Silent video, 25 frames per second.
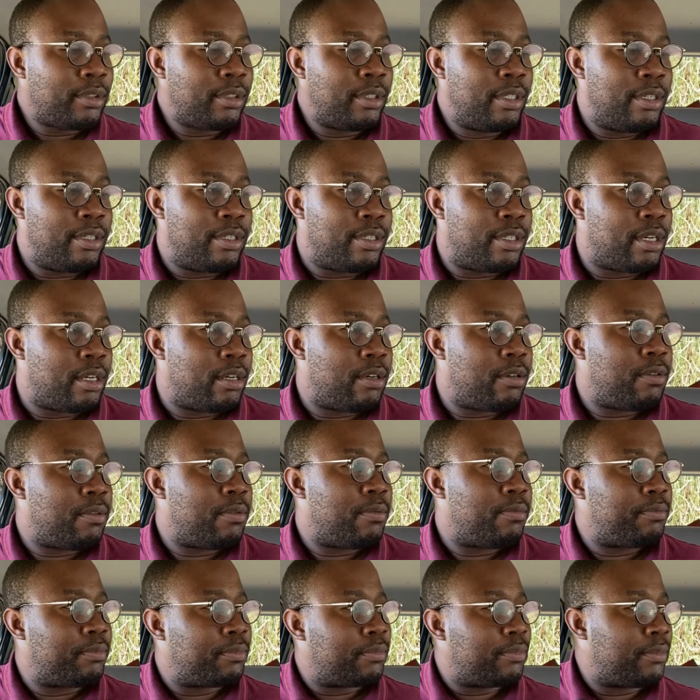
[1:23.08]
So
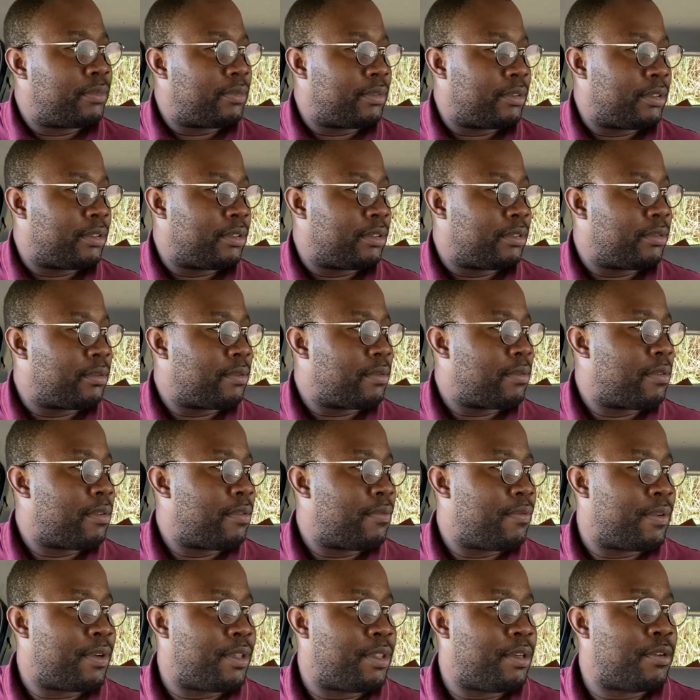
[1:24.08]

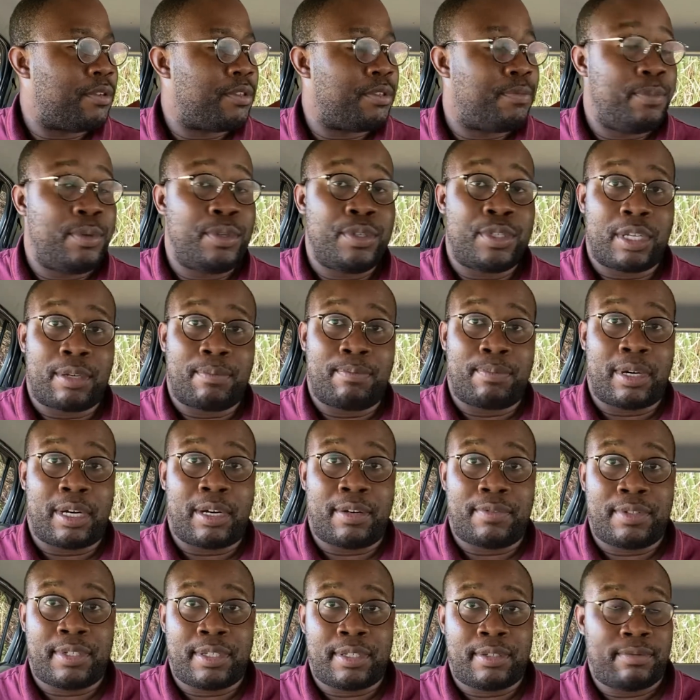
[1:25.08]
for those music
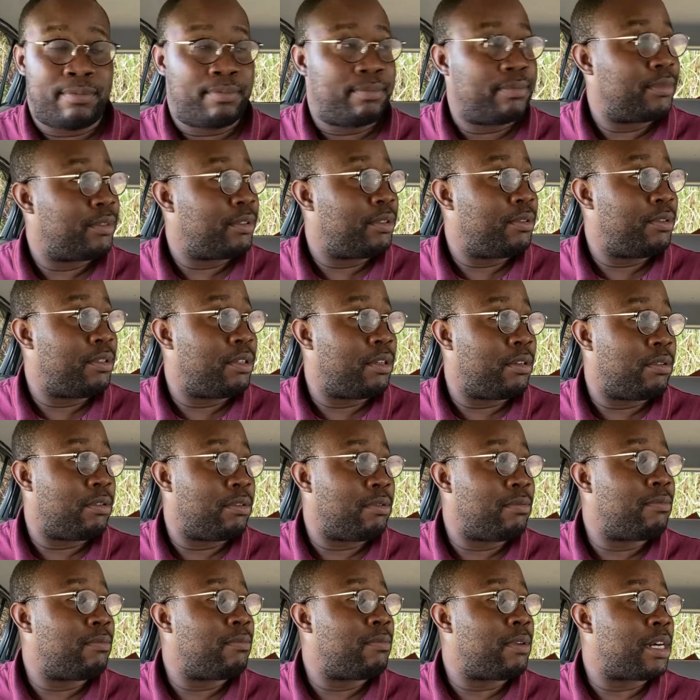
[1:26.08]
buffs who know
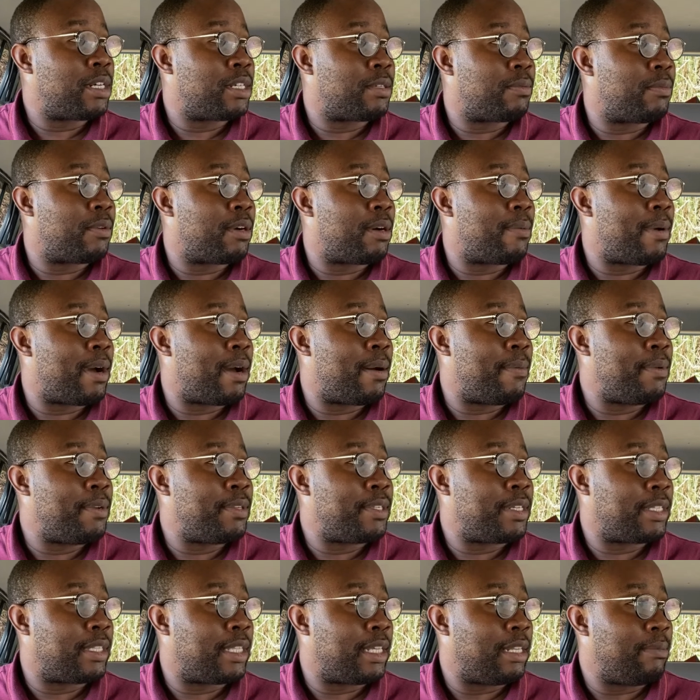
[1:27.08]
much more about
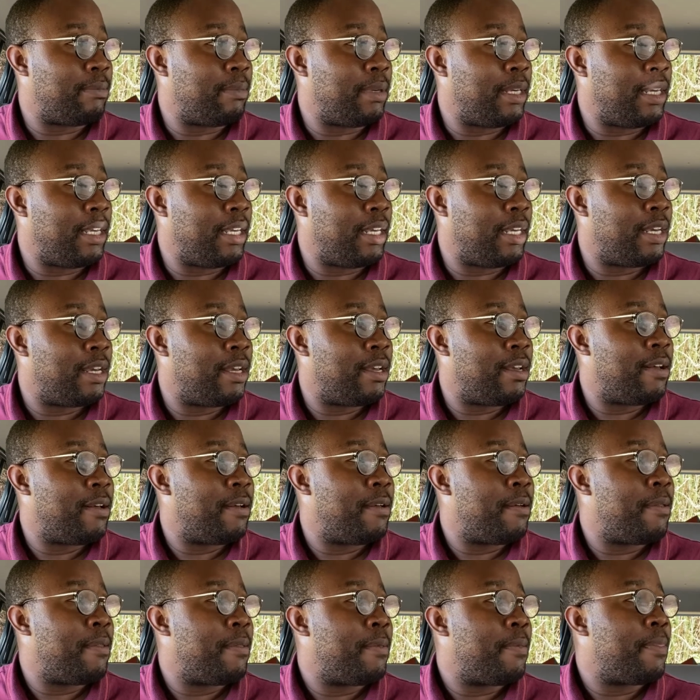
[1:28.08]
music than
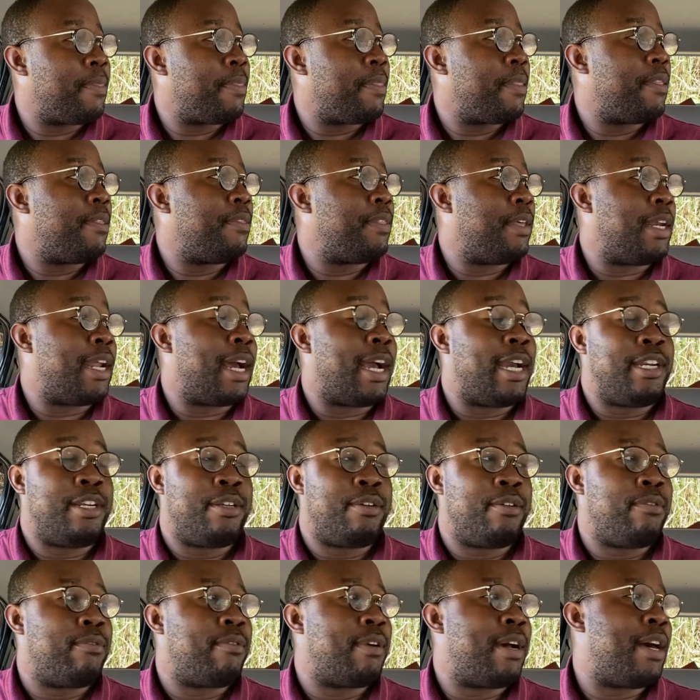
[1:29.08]
I
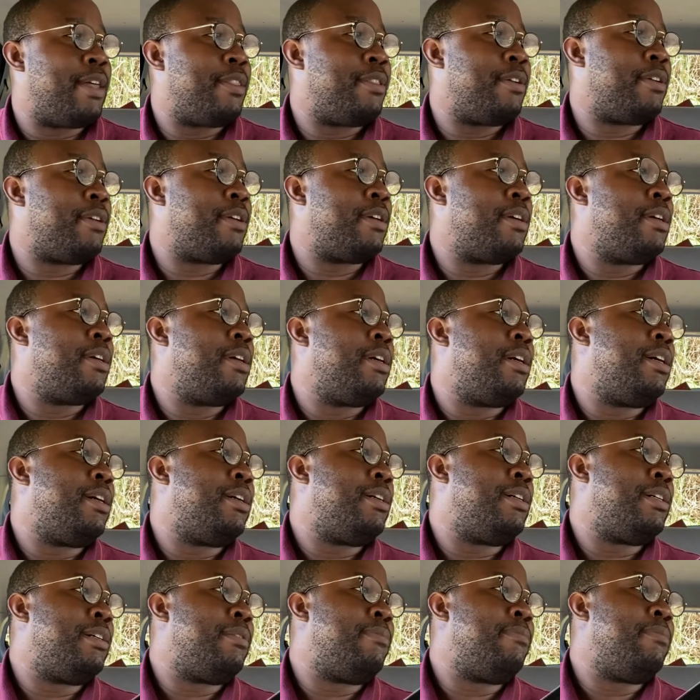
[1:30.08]
do rather,
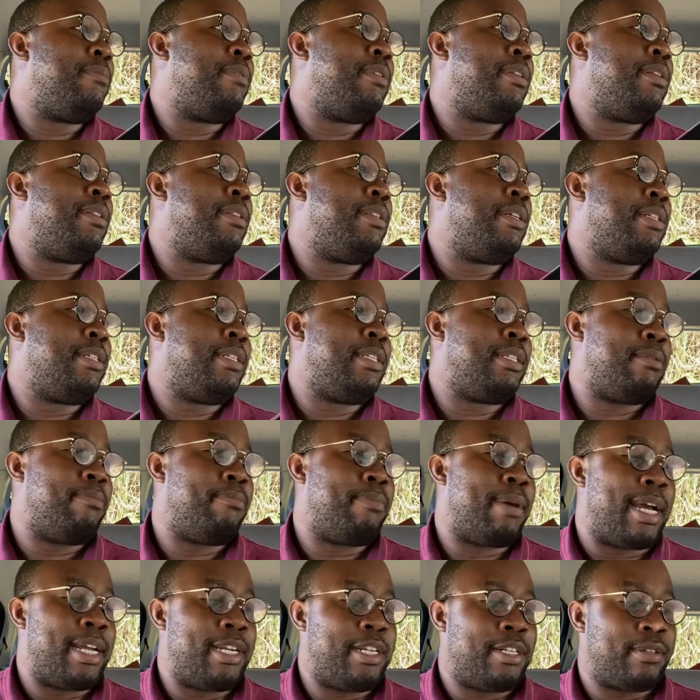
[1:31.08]
this is a
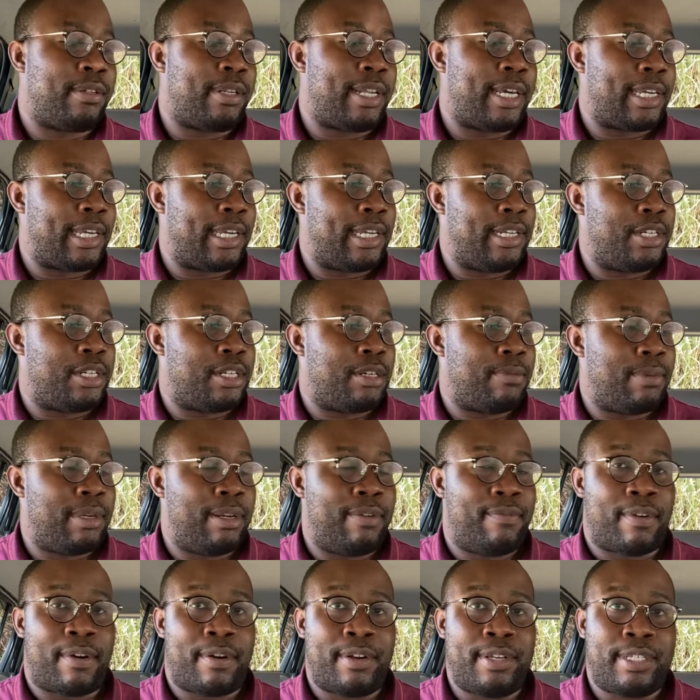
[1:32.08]
banjo-like
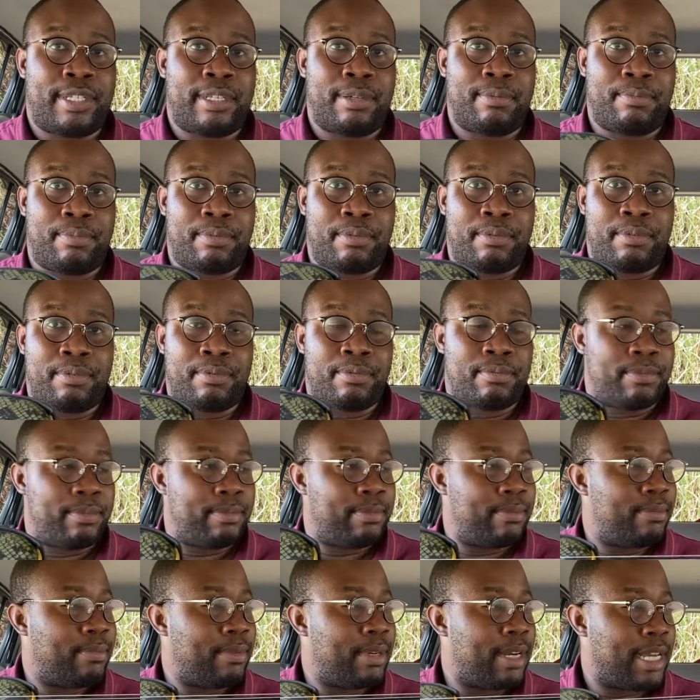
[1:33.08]
instrument, very simple.
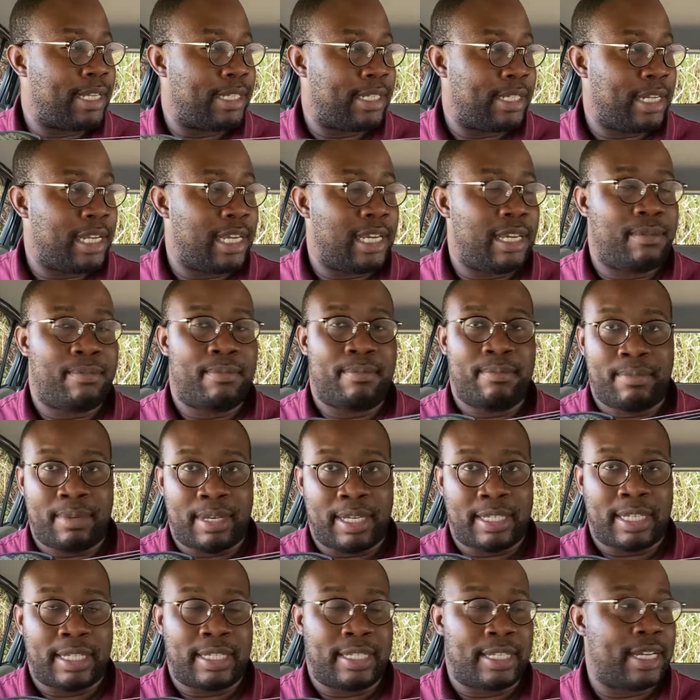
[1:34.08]
As a name,
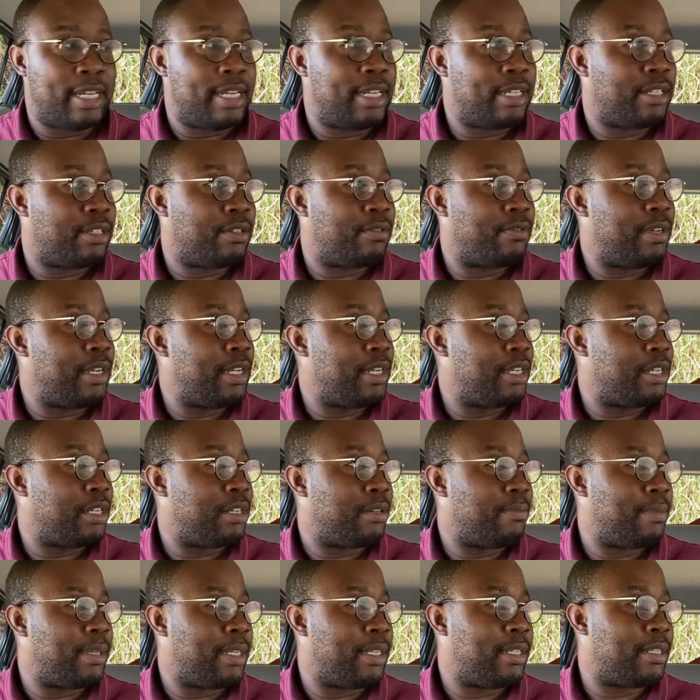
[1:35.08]
as I said, it's 3
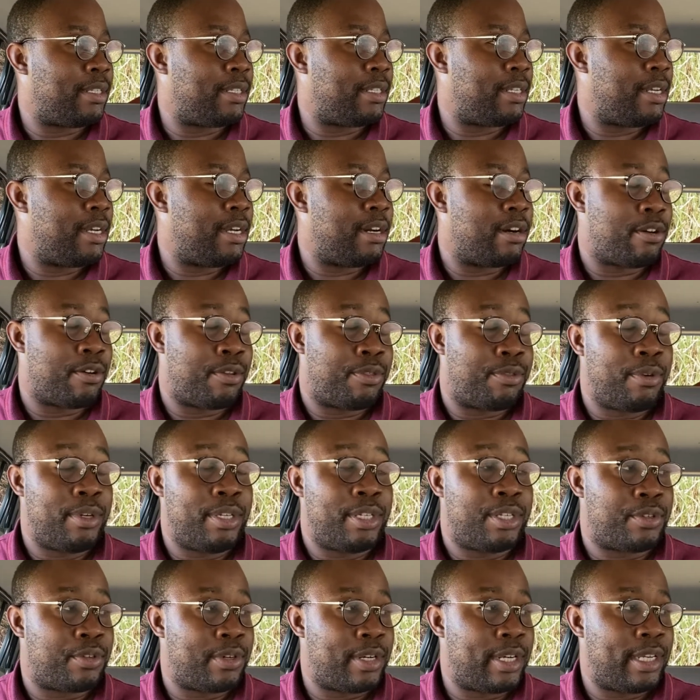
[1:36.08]
instruments, or 3
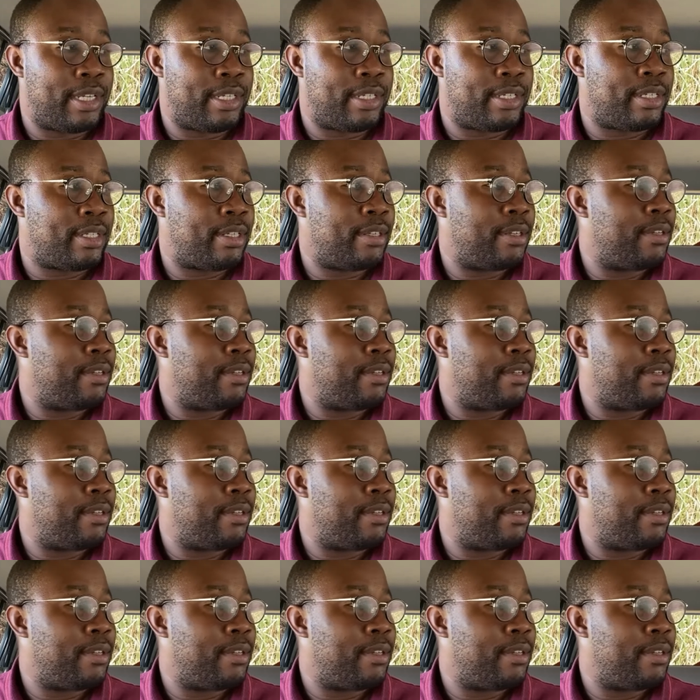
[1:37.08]
strings.